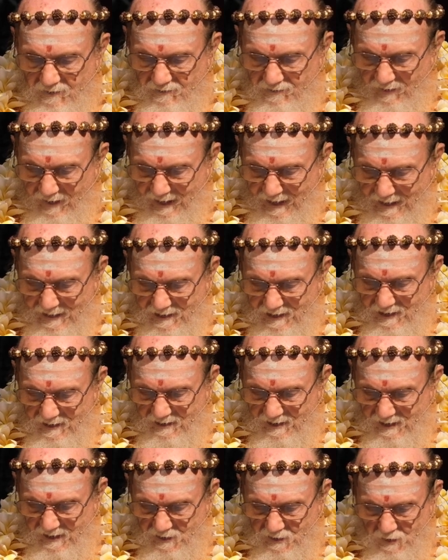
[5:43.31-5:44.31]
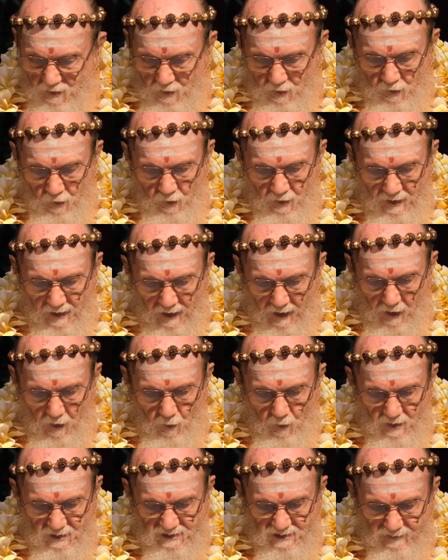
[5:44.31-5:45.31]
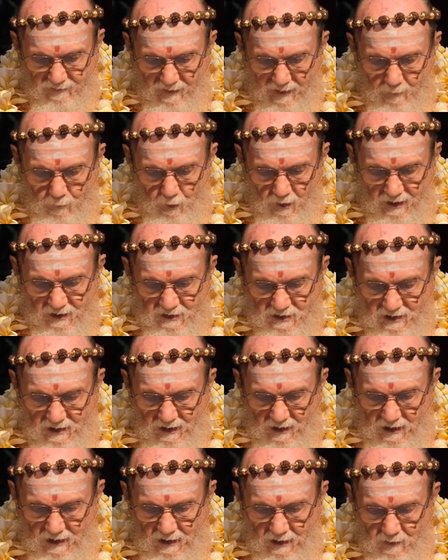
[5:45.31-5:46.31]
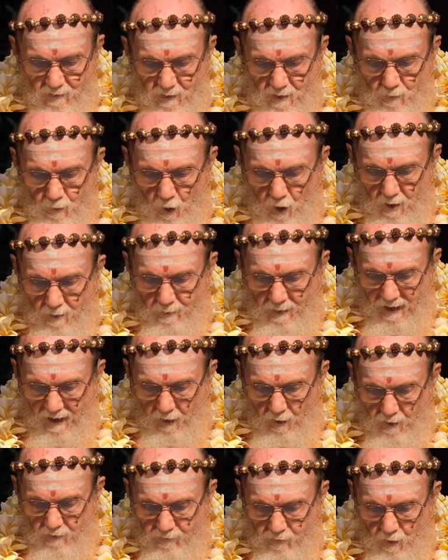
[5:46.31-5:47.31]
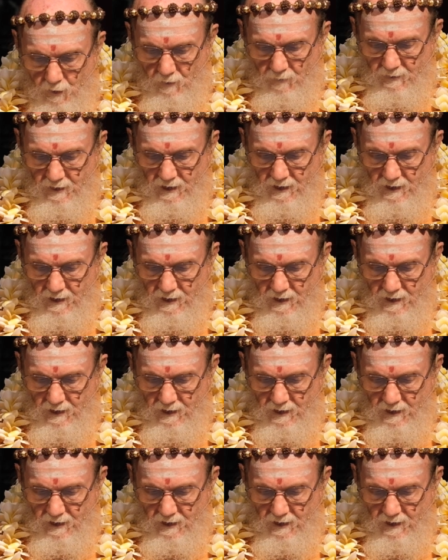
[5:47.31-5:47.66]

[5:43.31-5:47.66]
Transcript: Finding the eternal now is a vibration even more powerful